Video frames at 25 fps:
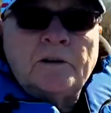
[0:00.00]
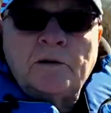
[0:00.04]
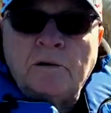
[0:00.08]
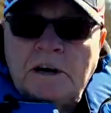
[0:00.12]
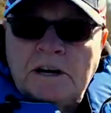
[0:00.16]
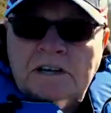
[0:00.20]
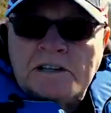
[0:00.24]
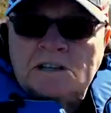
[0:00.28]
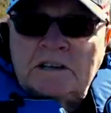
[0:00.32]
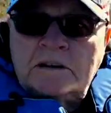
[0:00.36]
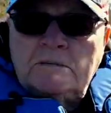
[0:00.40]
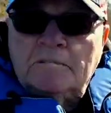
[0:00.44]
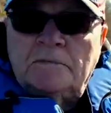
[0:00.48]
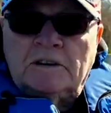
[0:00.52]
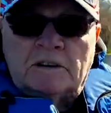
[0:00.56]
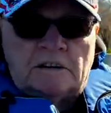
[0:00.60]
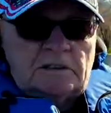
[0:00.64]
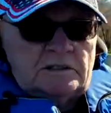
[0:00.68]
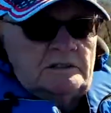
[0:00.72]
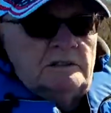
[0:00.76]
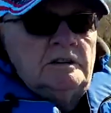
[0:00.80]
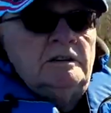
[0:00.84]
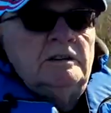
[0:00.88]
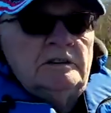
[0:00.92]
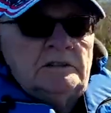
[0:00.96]
crazy, but
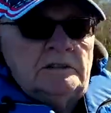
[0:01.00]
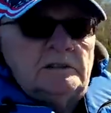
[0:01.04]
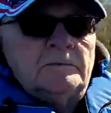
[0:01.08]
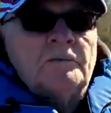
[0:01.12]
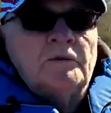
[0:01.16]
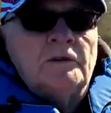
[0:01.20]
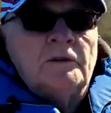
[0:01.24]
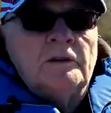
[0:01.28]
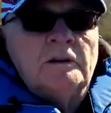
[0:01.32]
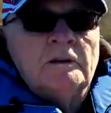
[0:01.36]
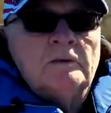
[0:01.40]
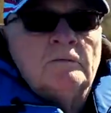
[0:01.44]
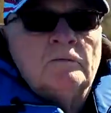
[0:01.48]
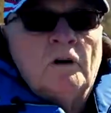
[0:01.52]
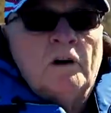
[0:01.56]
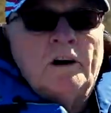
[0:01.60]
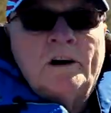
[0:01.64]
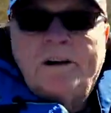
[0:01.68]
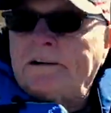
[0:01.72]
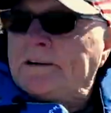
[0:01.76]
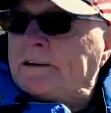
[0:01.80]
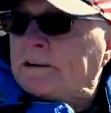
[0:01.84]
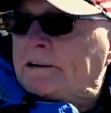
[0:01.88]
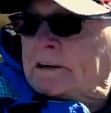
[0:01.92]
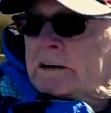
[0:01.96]
it's a, it's a pretty good walk.
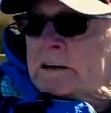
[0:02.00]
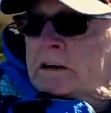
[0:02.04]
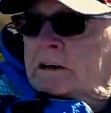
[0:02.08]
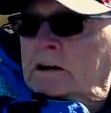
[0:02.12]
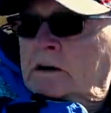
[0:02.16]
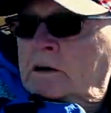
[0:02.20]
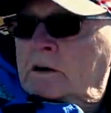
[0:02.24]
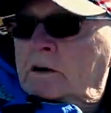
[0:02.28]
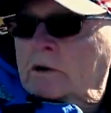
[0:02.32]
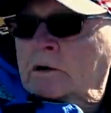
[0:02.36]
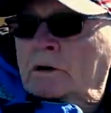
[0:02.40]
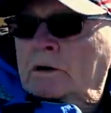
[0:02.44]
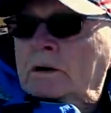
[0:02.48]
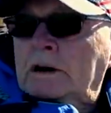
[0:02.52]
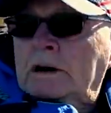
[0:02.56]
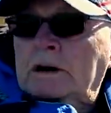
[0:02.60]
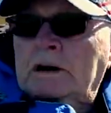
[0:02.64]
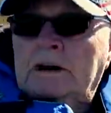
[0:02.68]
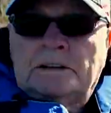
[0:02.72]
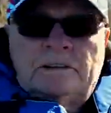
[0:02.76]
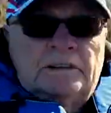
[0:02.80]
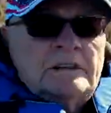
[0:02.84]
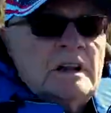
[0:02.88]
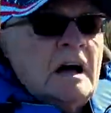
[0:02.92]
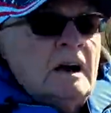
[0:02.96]

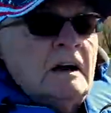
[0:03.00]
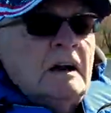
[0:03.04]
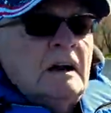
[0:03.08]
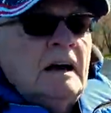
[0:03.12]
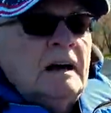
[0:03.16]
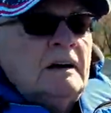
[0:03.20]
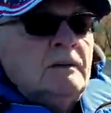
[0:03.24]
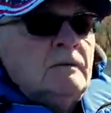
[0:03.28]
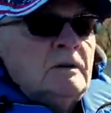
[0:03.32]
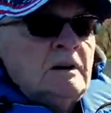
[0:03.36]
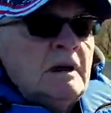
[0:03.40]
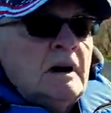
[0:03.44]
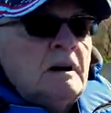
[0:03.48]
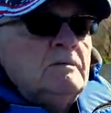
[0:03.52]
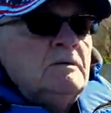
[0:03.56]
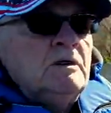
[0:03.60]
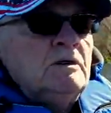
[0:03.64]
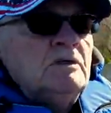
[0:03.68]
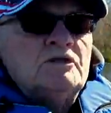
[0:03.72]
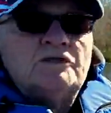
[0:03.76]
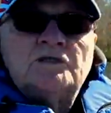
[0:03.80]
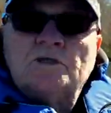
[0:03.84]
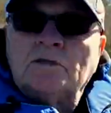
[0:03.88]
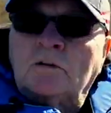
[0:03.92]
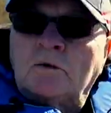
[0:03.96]
Uh, it's not like what I'm
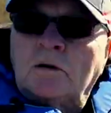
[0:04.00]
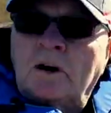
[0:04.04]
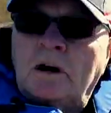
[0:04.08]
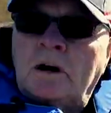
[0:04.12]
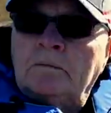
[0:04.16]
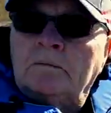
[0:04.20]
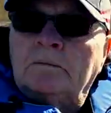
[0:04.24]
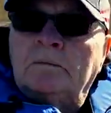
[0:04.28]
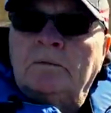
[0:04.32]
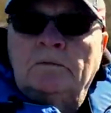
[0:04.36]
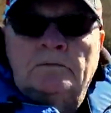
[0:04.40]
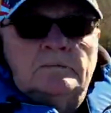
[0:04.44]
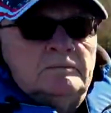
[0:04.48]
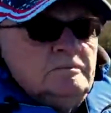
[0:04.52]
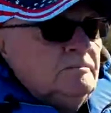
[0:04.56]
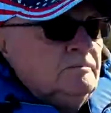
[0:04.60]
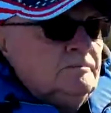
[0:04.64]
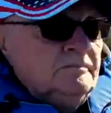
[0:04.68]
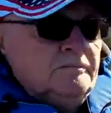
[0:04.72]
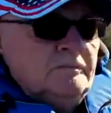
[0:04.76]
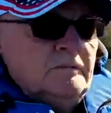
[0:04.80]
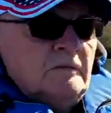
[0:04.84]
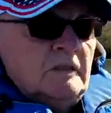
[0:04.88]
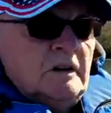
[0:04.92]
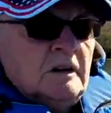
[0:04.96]
used to where I'm,
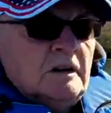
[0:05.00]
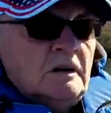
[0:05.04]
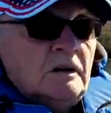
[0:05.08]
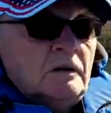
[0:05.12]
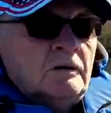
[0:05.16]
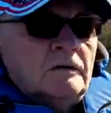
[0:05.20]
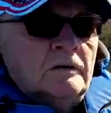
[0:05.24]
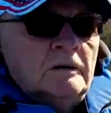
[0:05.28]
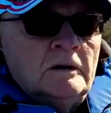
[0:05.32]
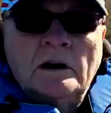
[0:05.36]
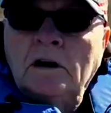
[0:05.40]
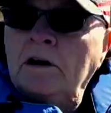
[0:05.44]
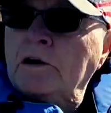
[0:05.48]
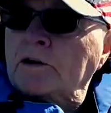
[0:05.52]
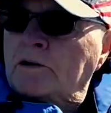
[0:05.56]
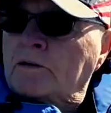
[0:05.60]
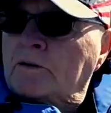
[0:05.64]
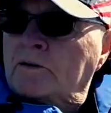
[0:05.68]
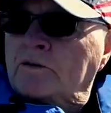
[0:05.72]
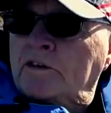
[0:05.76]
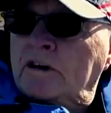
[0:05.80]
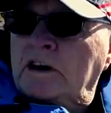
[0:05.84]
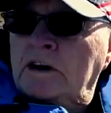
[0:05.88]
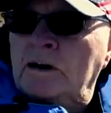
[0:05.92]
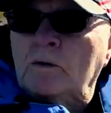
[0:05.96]
you know, 100
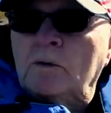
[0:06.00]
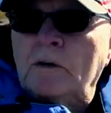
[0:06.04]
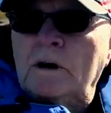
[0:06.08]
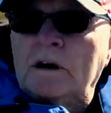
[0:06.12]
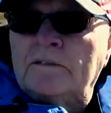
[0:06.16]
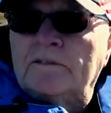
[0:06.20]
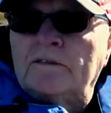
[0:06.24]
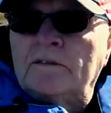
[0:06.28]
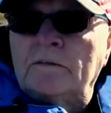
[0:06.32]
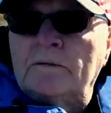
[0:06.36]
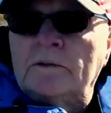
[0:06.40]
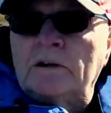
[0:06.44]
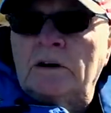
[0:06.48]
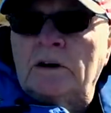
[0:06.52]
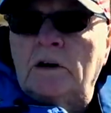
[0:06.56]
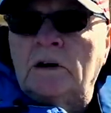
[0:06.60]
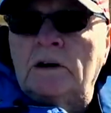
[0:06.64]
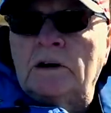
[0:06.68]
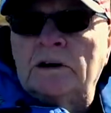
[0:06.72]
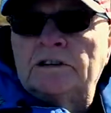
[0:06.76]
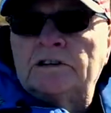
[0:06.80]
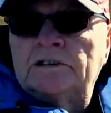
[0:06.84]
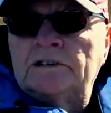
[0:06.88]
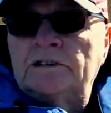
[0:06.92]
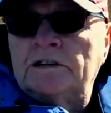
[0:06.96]
feet away from the
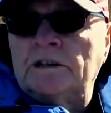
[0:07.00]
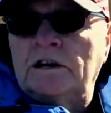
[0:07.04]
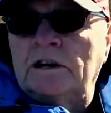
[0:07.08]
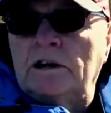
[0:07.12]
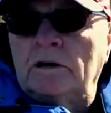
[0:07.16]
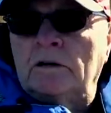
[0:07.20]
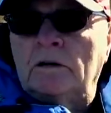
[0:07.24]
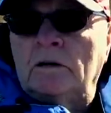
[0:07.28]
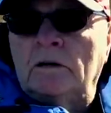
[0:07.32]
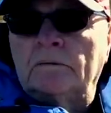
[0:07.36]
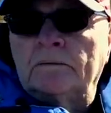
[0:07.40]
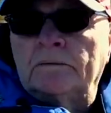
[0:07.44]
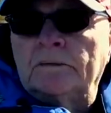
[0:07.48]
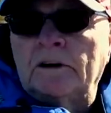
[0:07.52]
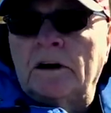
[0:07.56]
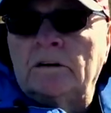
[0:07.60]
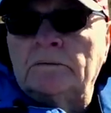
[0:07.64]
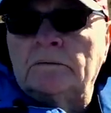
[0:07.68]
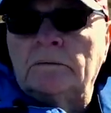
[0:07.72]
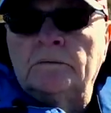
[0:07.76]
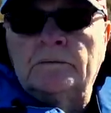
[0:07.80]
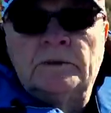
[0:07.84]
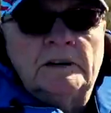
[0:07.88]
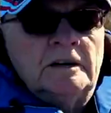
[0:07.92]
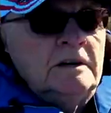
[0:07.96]
launch. Here I'm
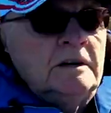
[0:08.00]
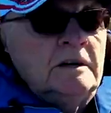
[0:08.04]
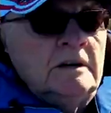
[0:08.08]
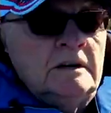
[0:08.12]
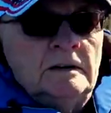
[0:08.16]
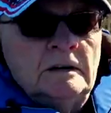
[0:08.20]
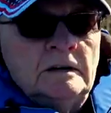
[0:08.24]
probably